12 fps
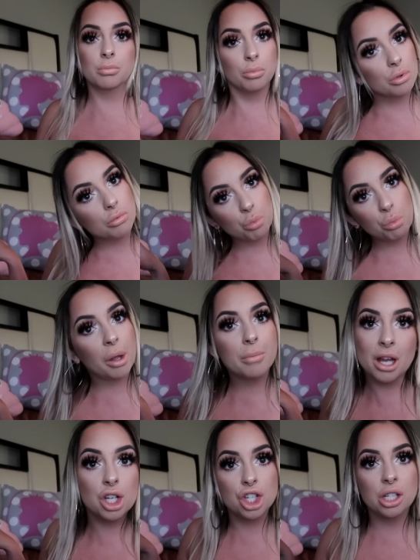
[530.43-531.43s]
my
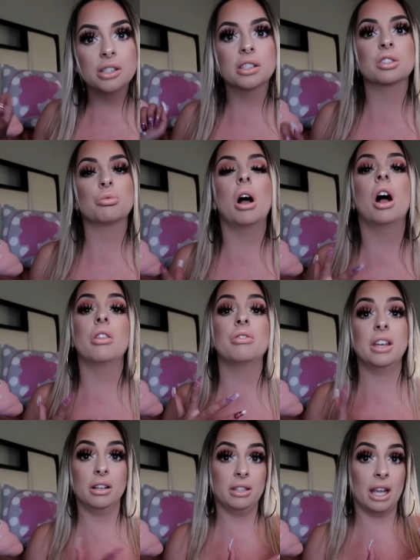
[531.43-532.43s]
bed sheets as well,
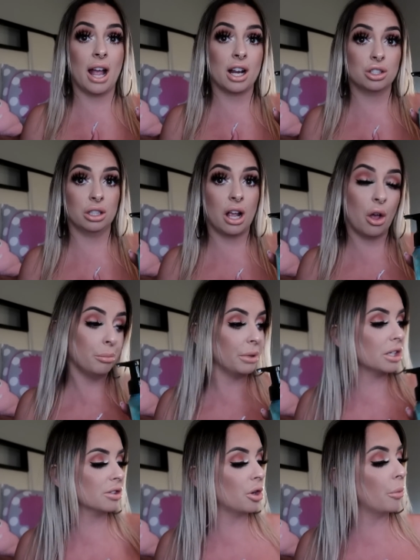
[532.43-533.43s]
they, they actually help
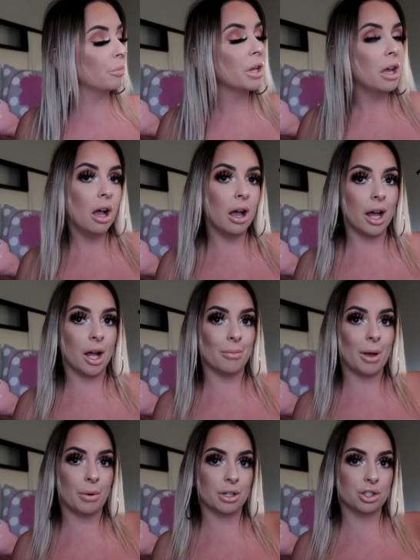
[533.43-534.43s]
me. So um,
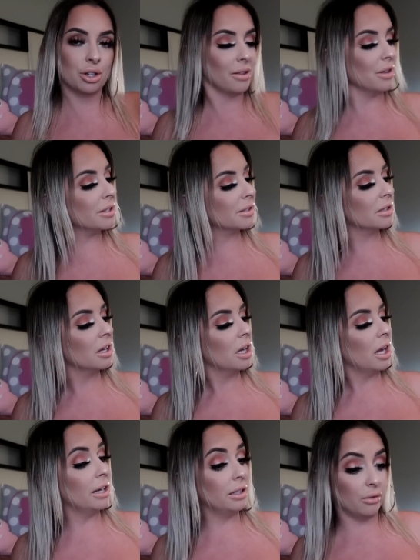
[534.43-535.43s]
I want to try this
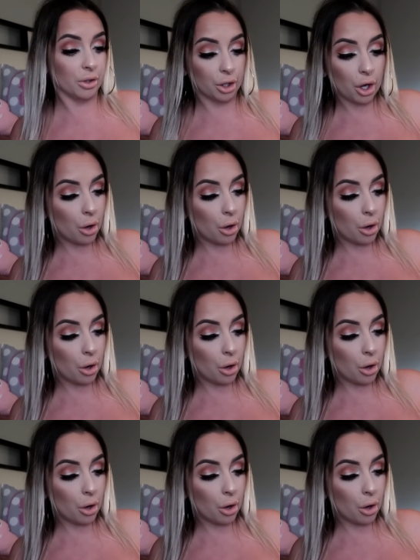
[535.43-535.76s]
and give it a go.